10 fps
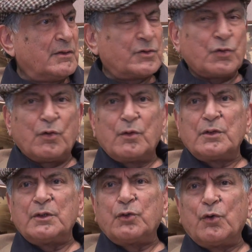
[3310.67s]
So
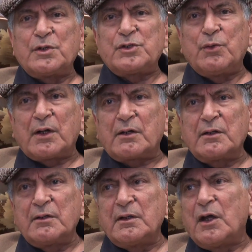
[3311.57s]
those who are
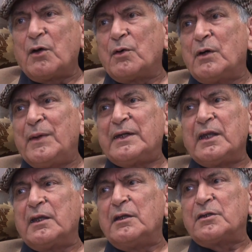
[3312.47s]
now
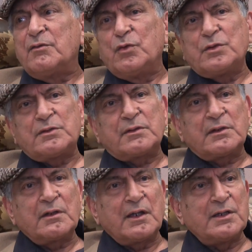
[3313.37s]
awaiting interviews
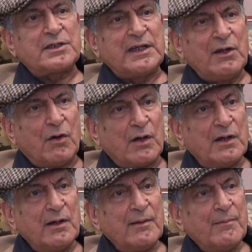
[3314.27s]
can stay on,